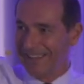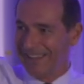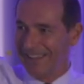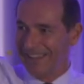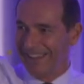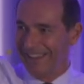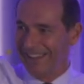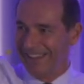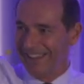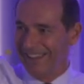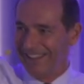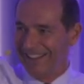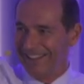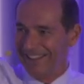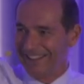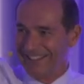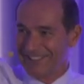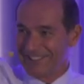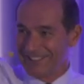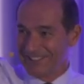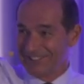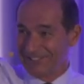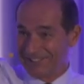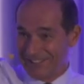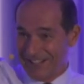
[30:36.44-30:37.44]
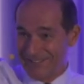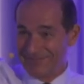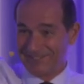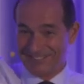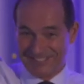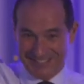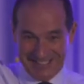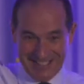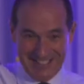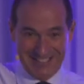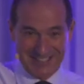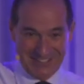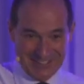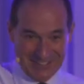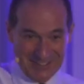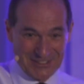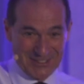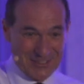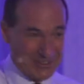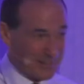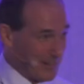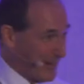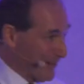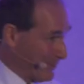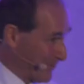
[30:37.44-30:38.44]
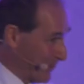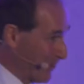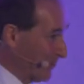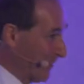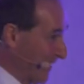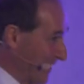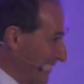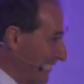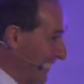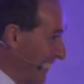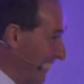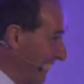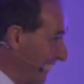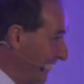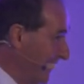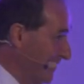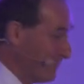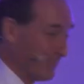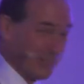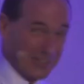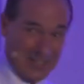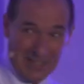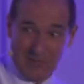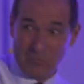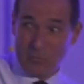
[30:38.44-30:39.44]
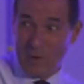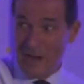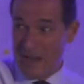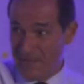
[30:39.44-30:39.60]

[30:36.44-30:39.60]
Do you know what I'm saying? Do you know what I'm talking about?